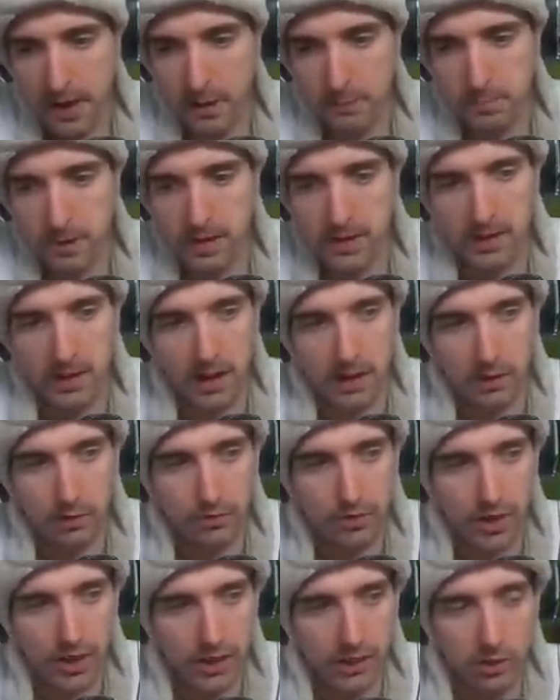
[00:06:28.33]
opinion, I don't
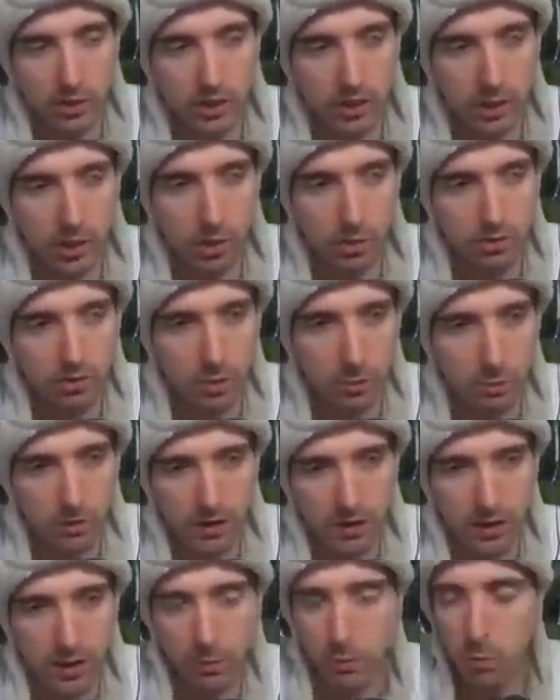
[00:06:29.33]
feel like Crit Cloaks are
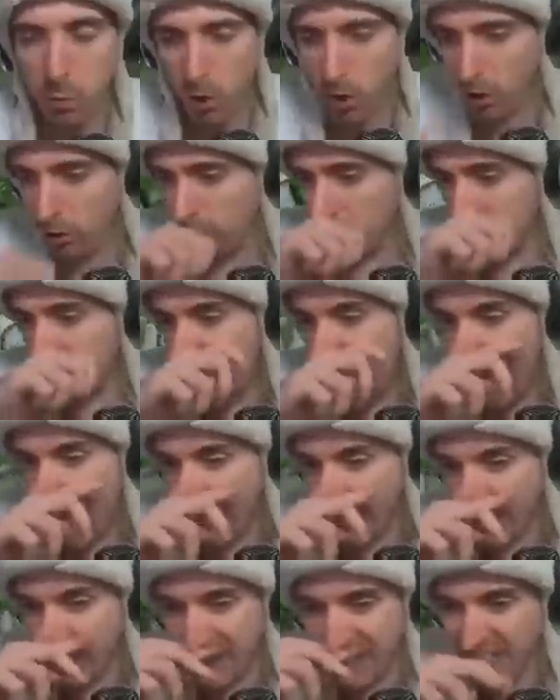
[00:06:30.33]
really worth
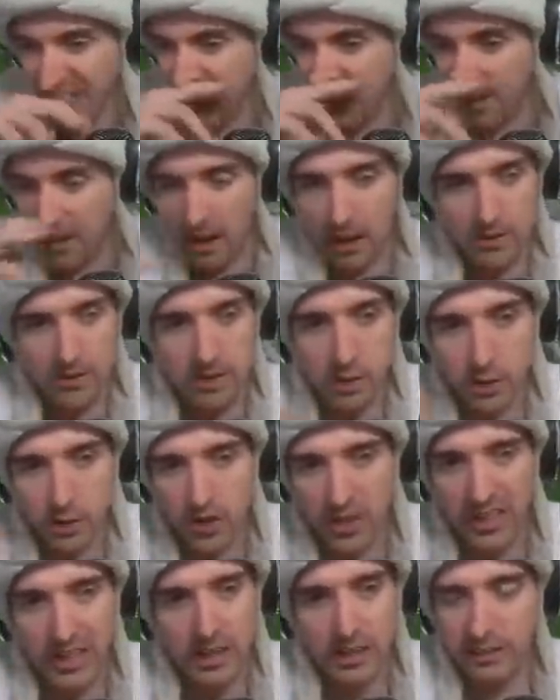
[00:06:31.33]
stacking until you
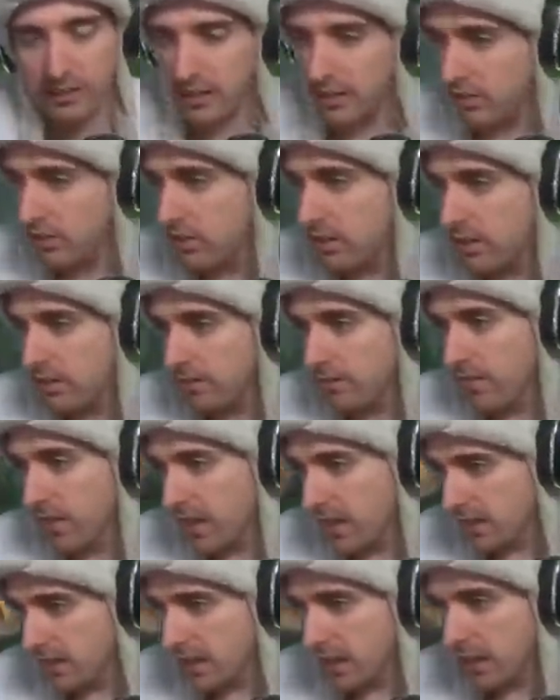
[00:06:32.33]
get at least an
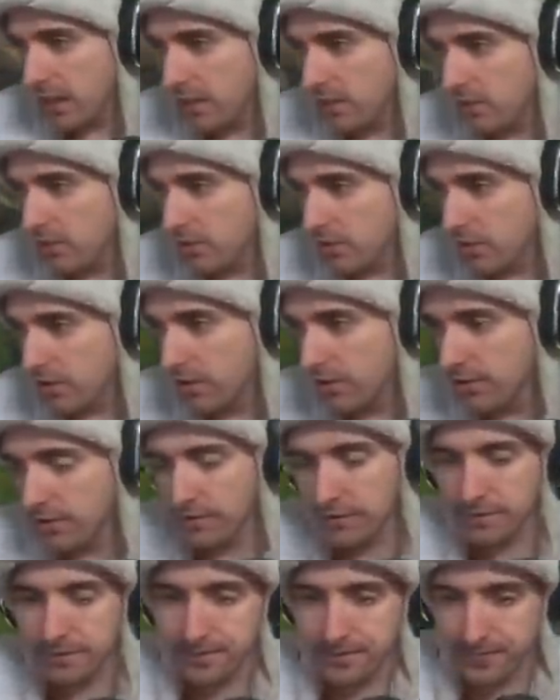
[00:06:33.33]
Infinity Edge.
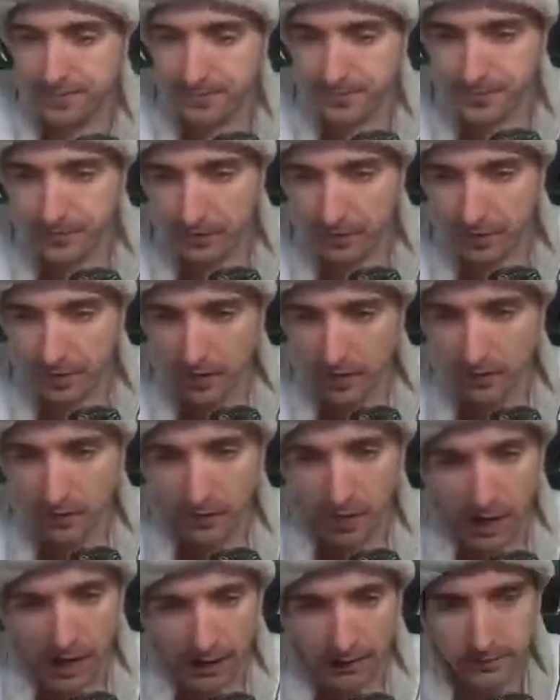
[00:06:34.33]

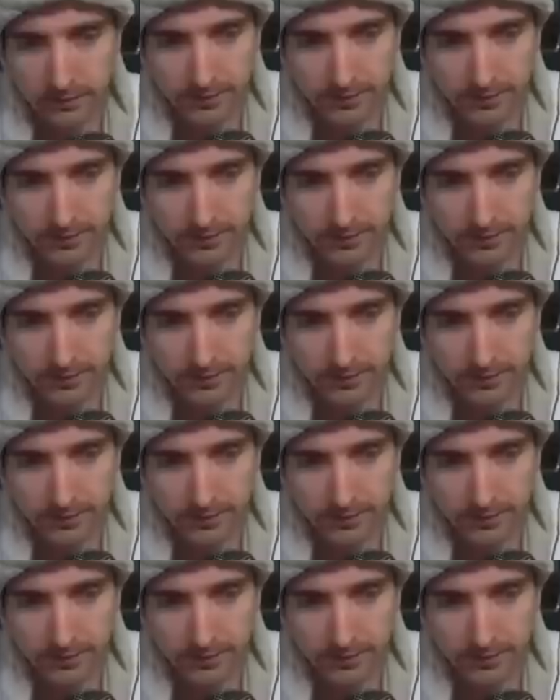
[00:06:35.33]
Right?